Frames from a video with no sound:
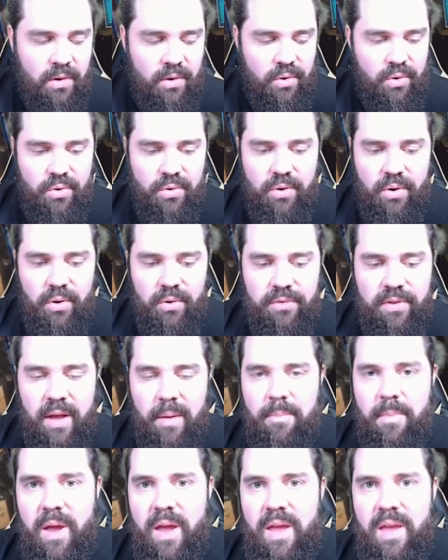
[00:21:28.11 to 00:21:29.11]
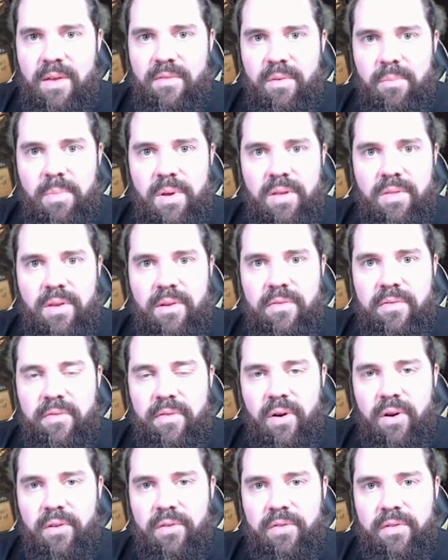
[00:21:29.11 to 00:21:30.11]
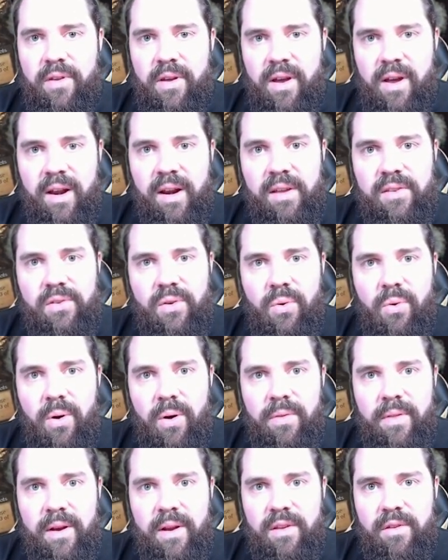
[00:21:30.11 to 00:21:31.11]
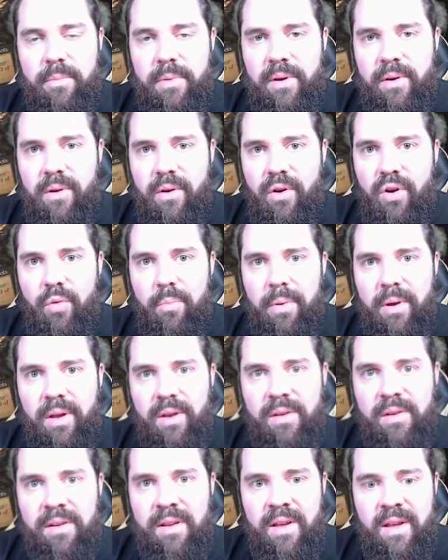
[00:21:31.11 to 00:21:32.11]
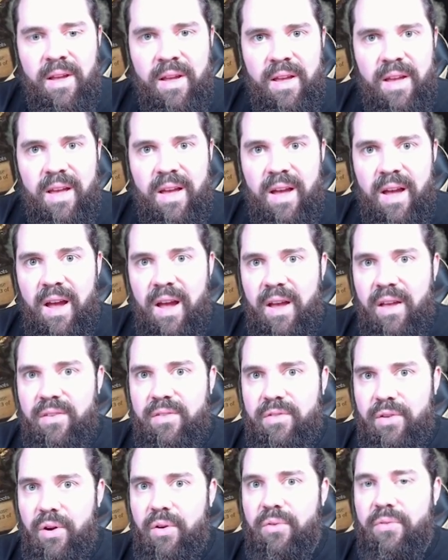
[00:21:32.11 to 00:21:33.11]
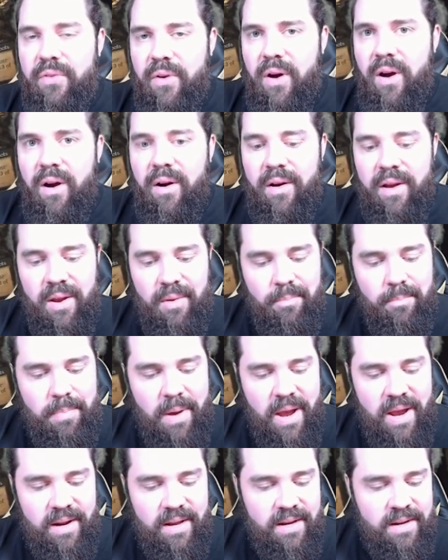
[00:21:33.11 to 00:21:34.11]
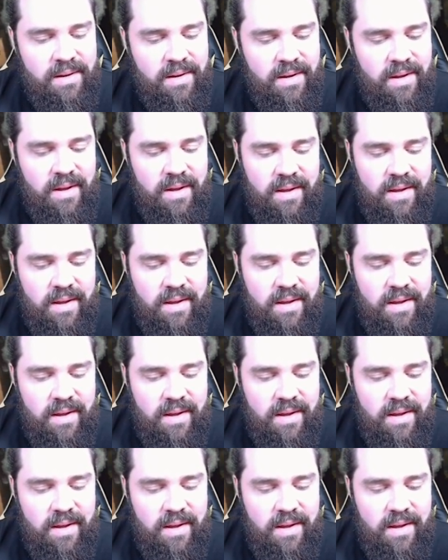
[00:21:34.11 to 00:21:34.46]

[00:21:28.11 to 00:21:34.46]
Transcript: Who knows, that may even be the first Onyx core that has been opened so far in beta.